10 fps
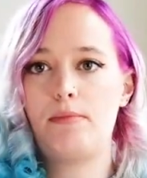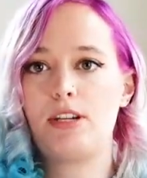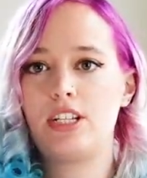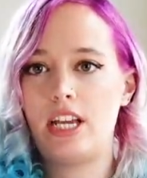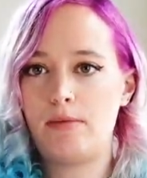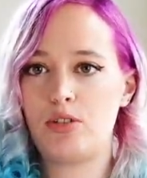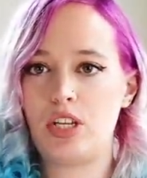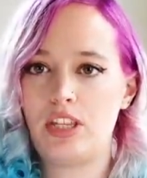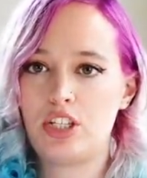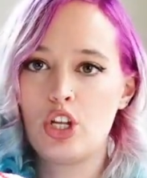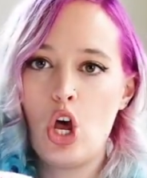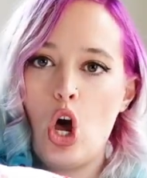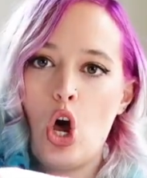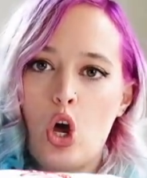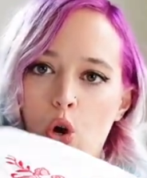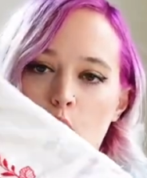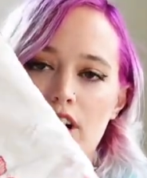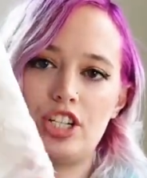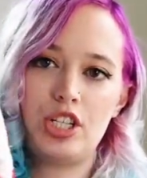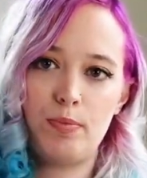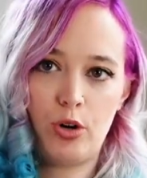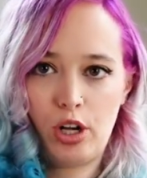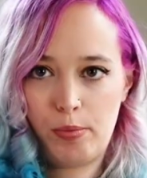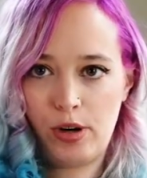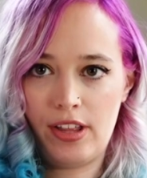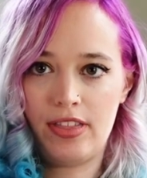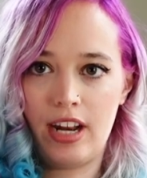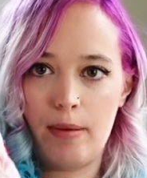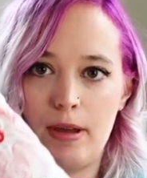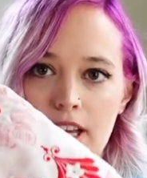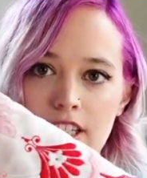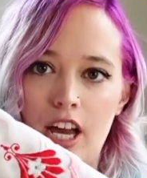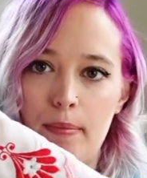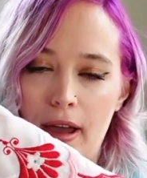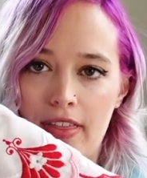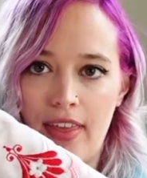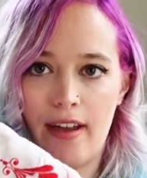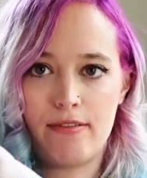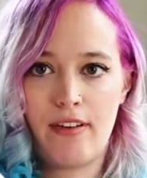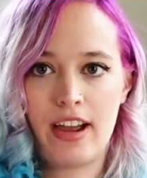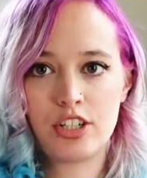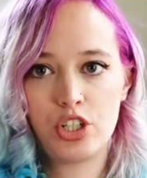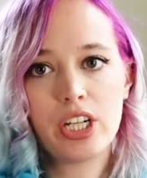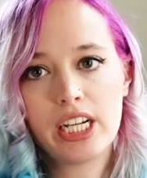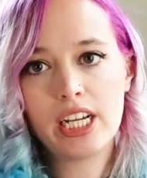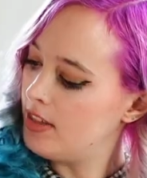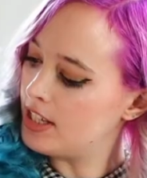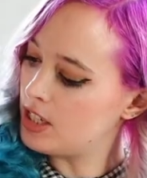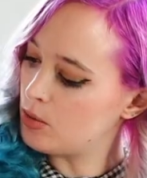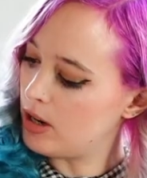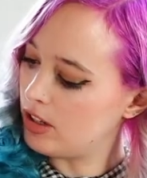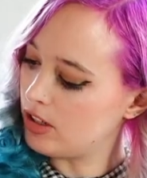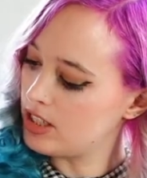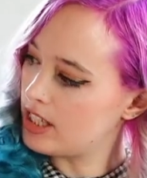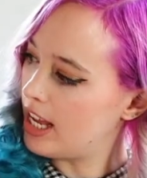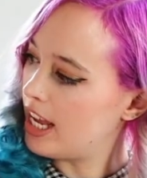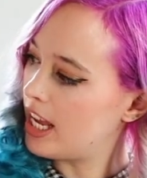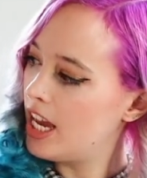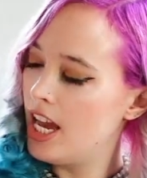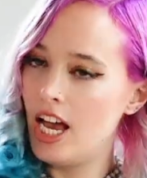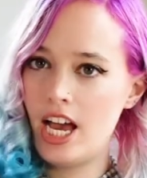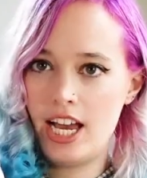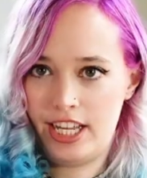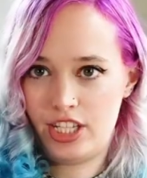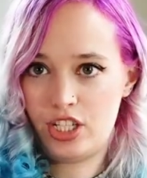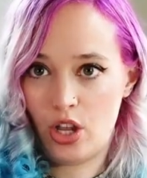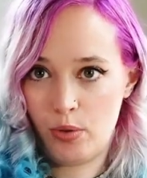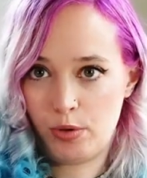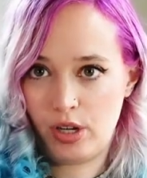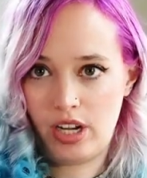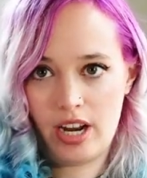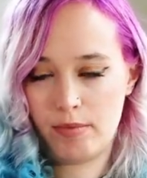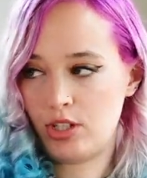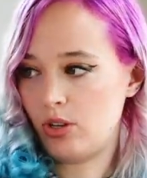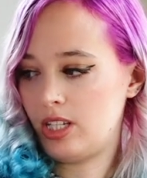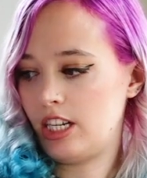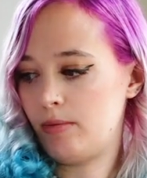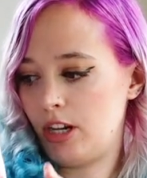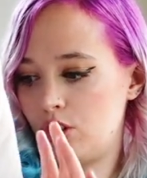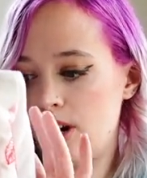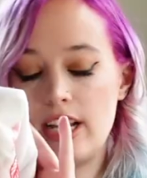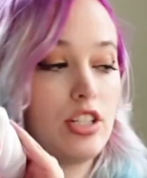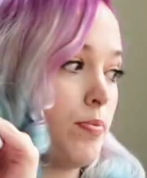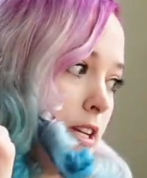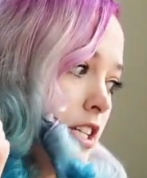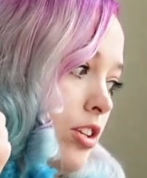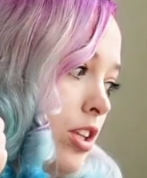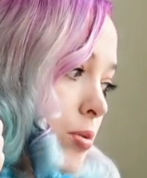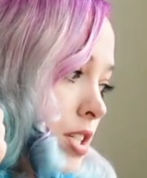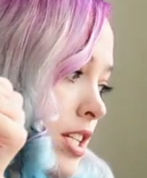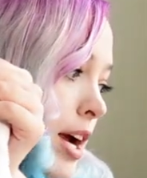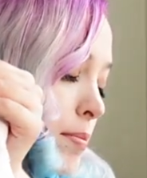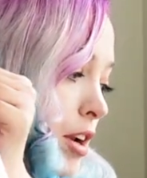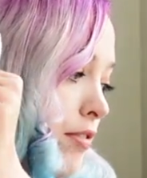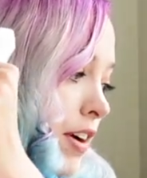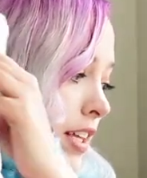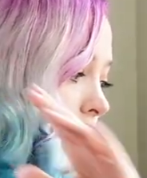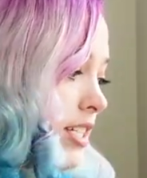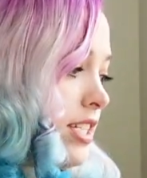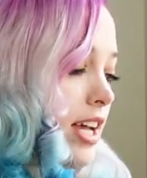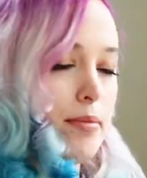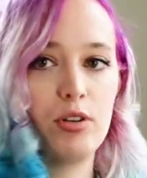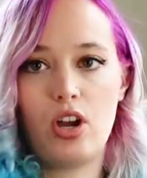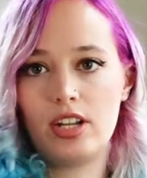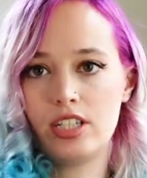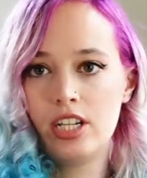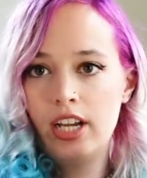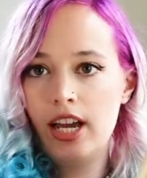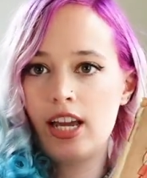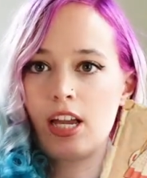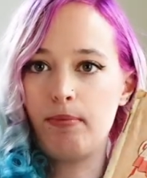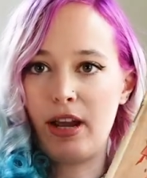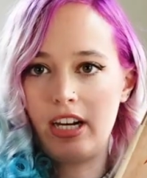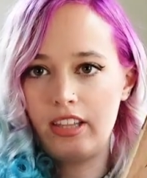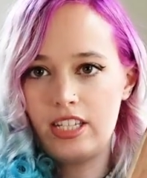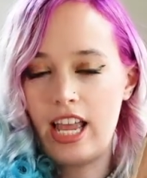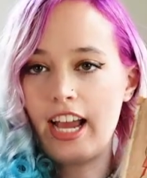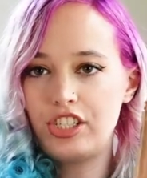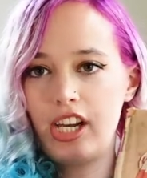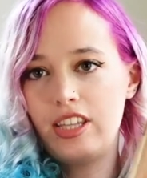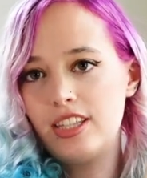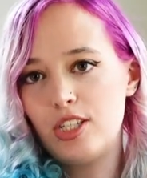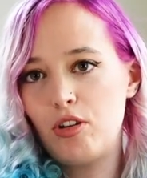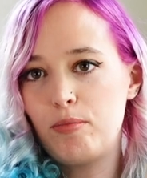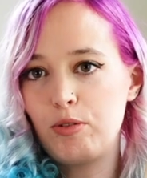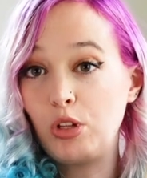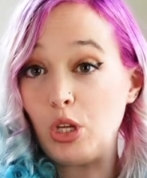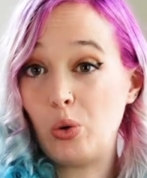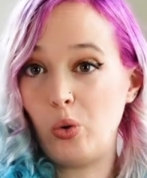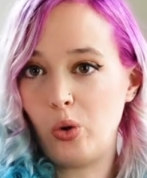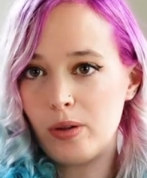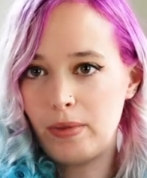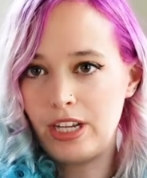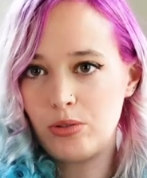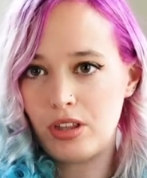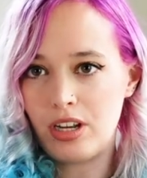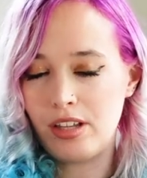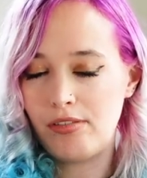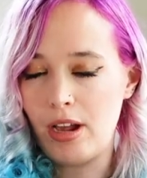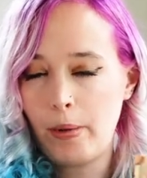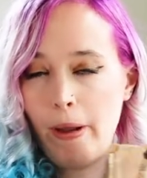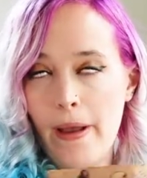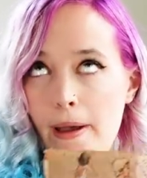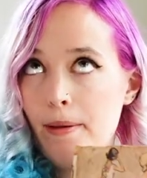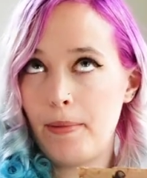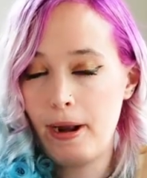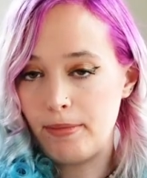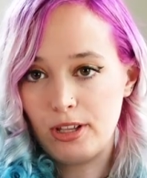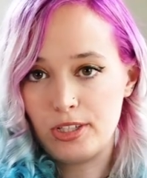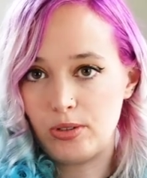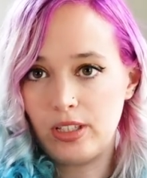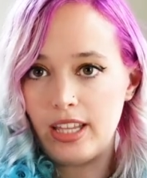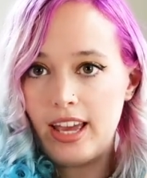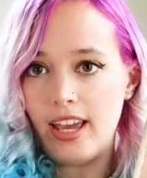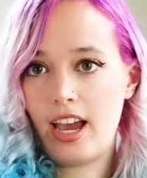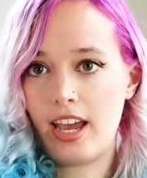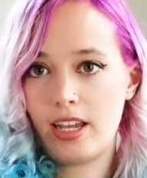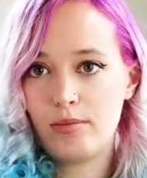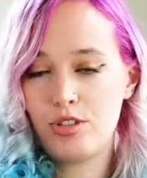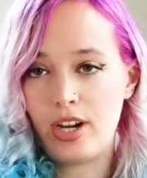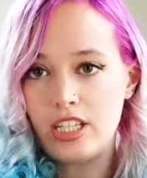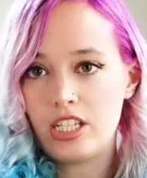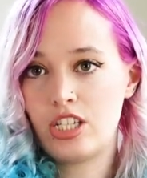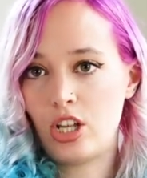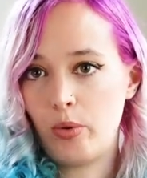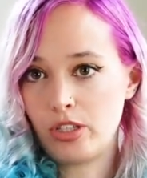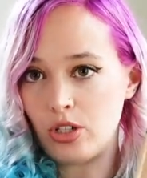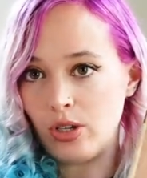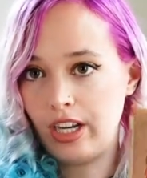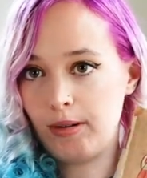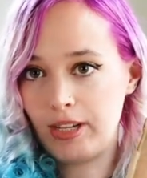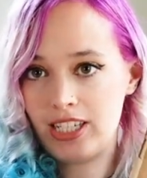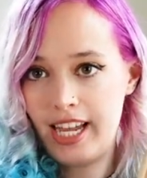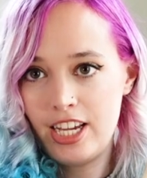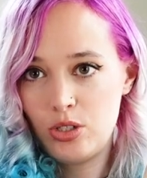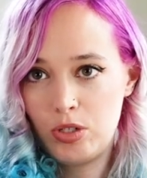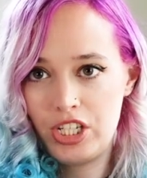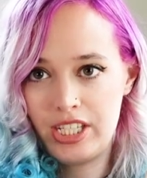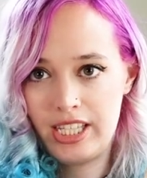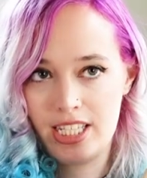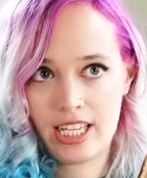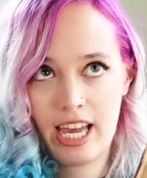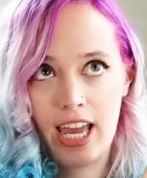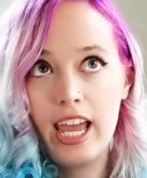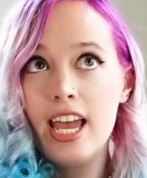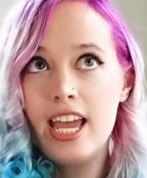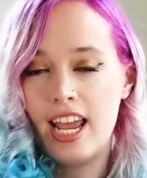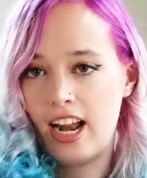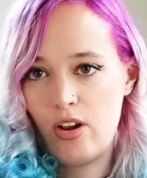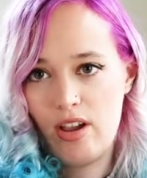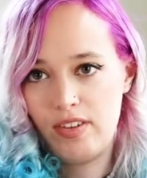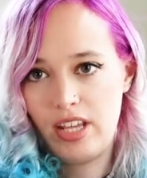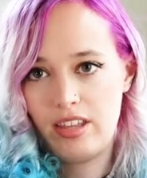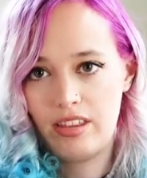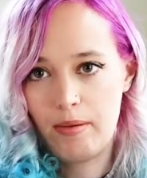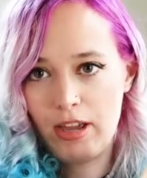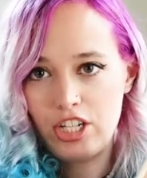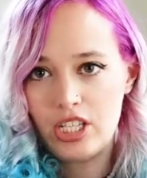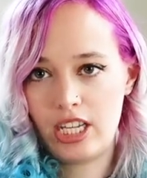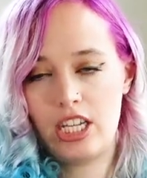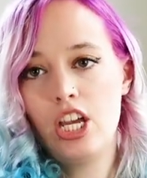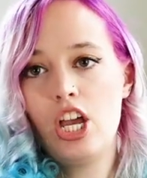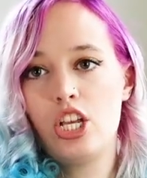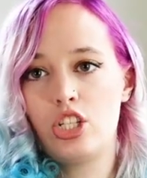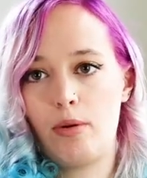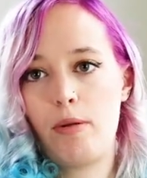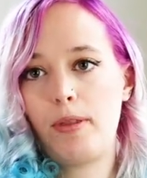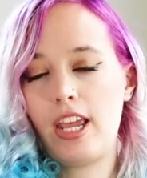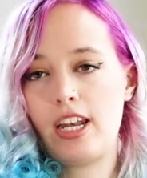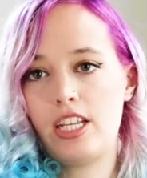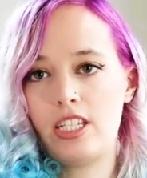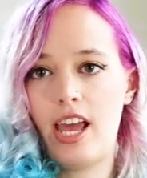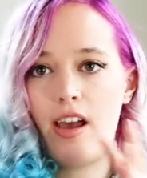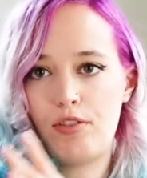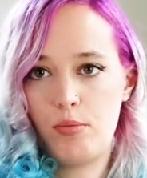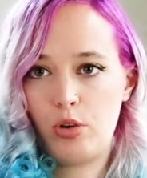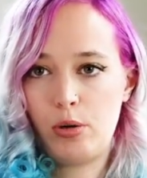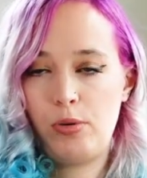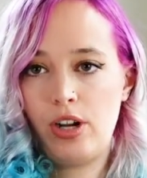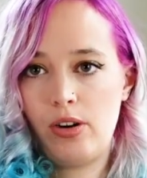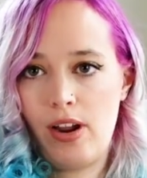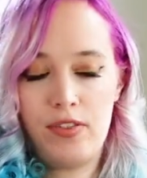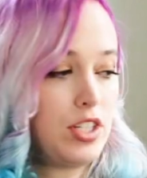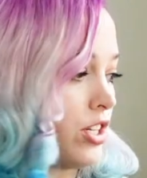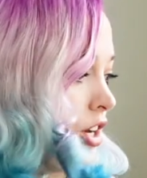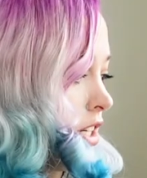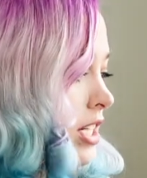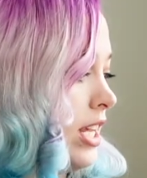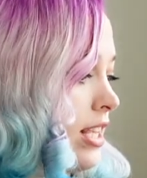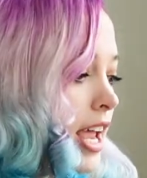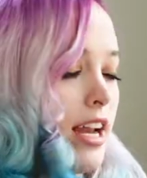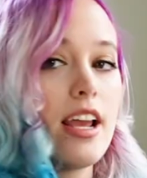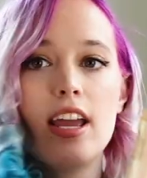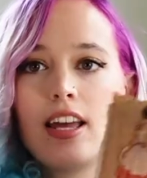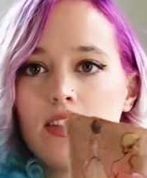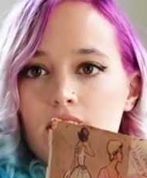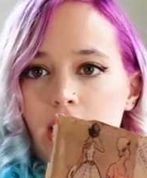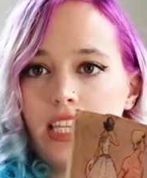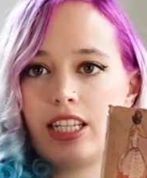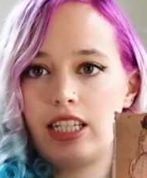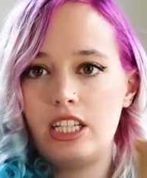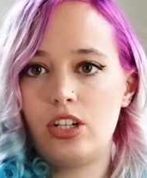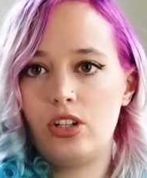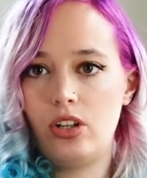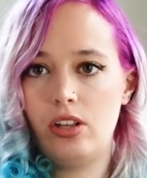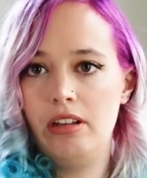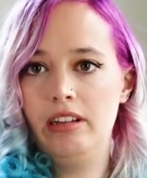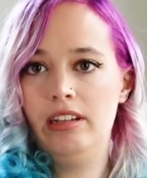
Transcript: it because I'm using this gorgeous border print that I picked up at that factory. This is what it looks like. It's so pretty. I'm so excited to make a dress. So basically the reason I'm modifying this is I'm not combining this. Actually, I think this would have been really cool combined with another fabric, but I'm not doing that. I am trying to sew what's already in my stash, which is this guy, and I don't have anything that matches it. So my plan is to have the border print around the skirt, and then there's like this little